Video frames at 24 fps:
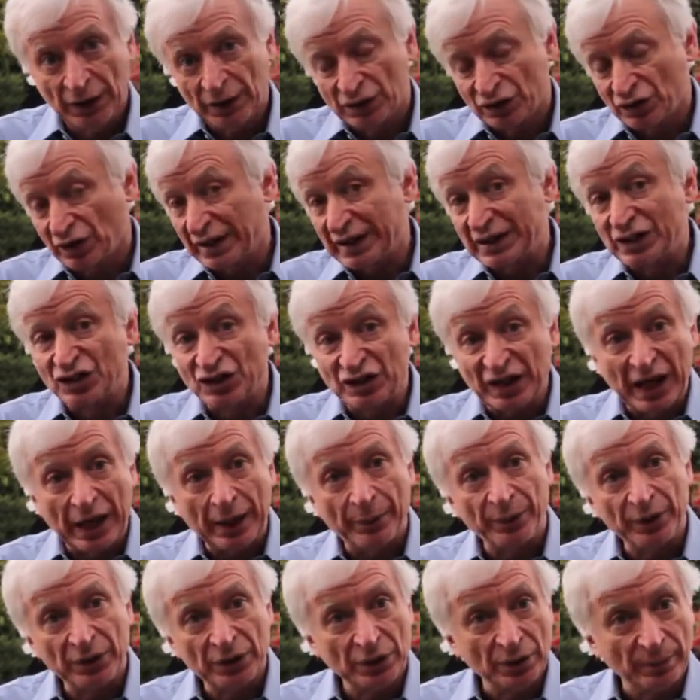It's like
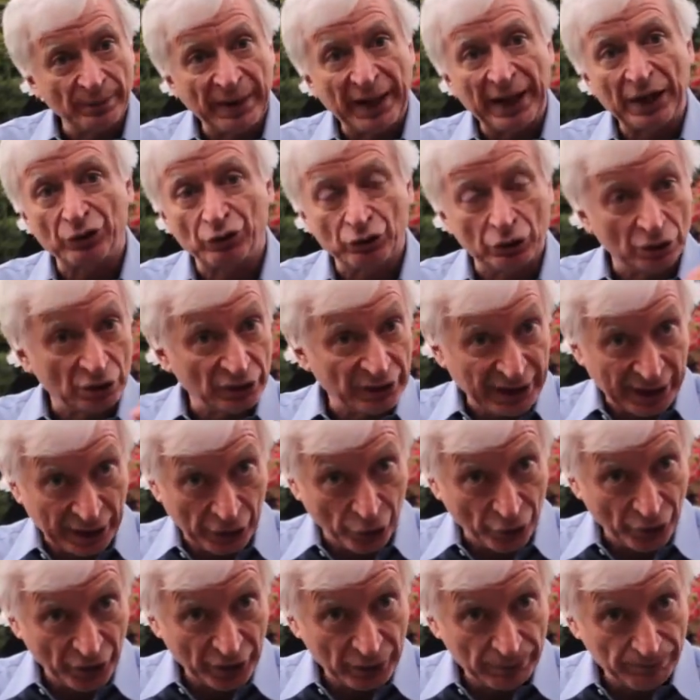salmon, mackerel,
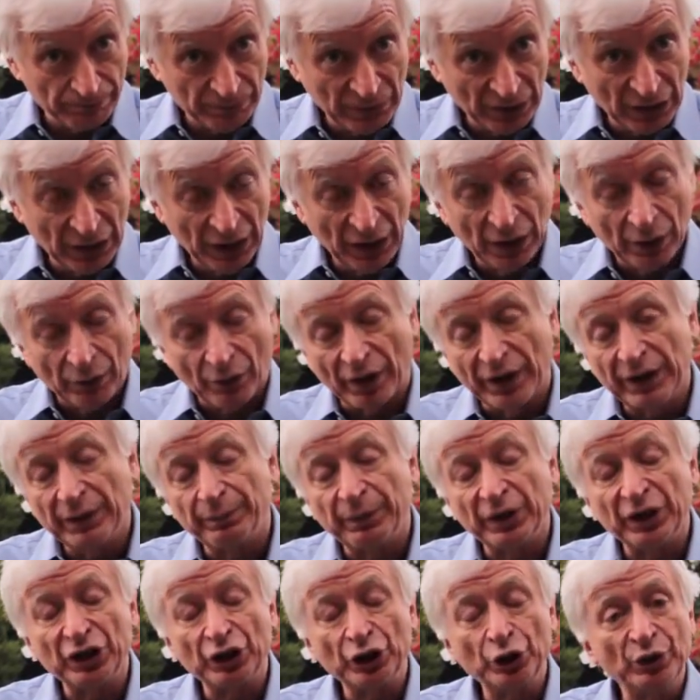herring, right?
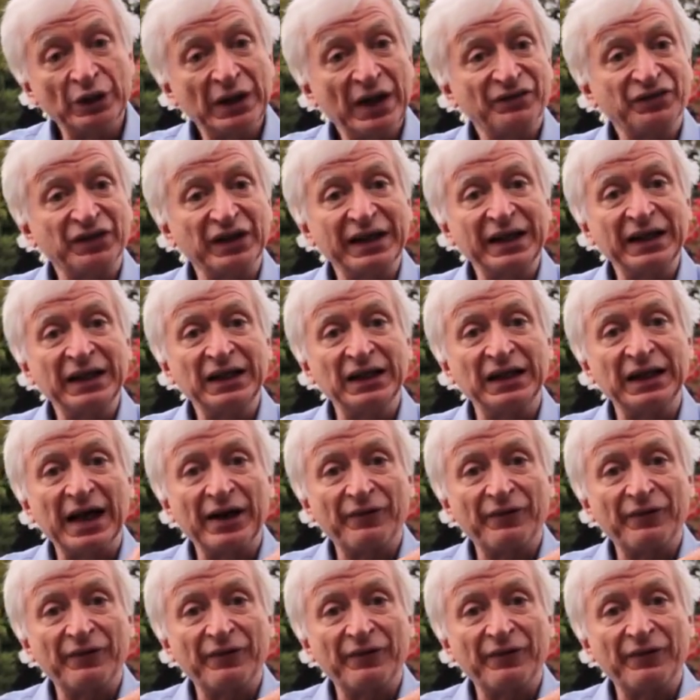But you'd have to eat it